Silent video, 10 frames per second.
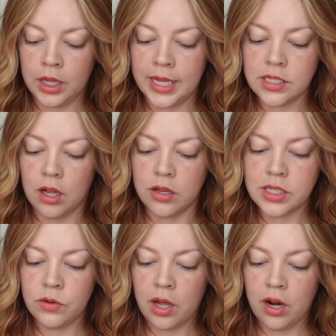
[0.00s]
It's
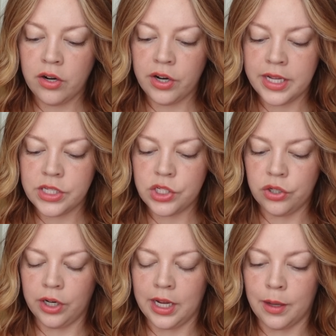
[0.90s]
also not on her
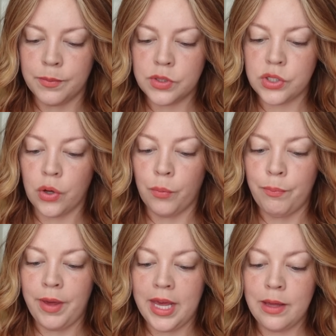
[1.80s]
Instagram, so
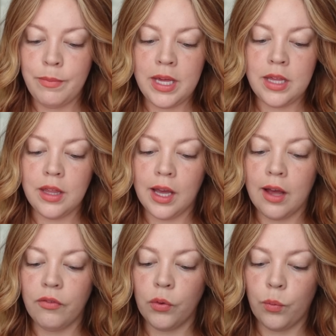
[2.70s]
maybe the
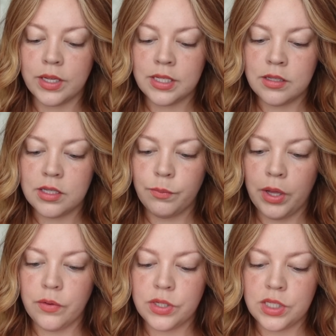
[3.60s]
cover wasn't
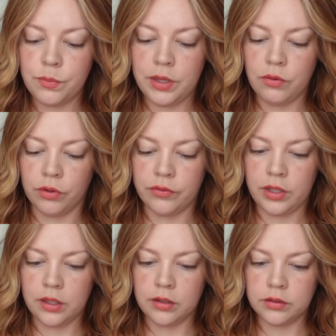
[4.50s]
supposed to be
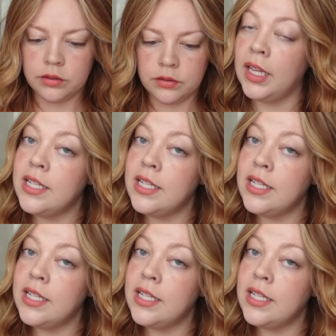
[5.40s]
revealed.